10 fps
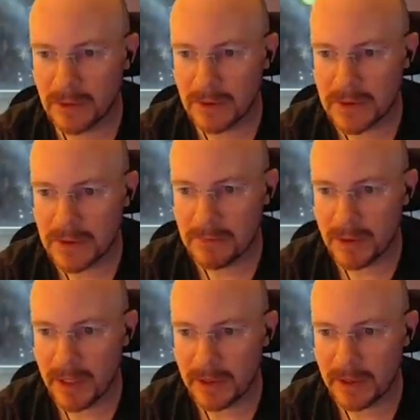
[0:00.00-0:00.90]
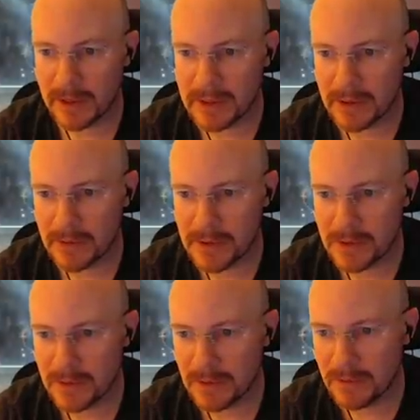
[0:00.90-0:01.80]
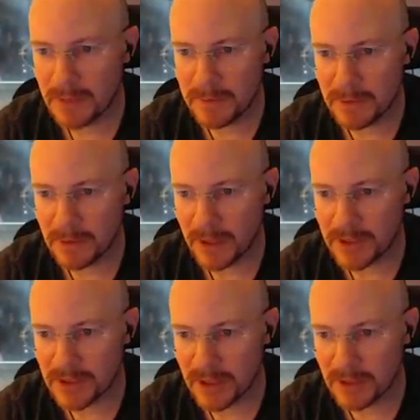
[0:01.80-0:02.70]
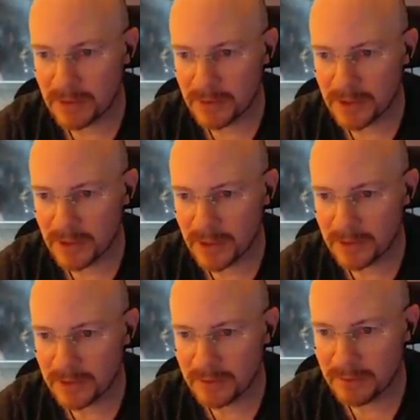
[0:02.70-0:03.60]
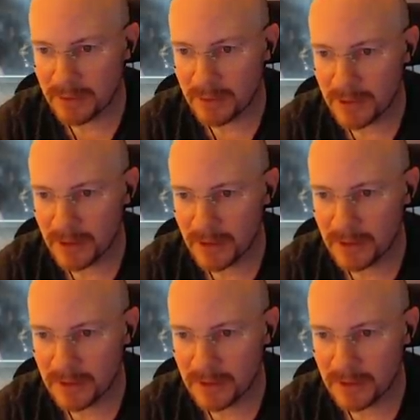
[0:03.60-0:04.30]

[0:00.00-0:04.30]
Okay, let's hit piloting. Let's hit 2 Maybe we'll actually get a crew kill. I don't know. Probably not.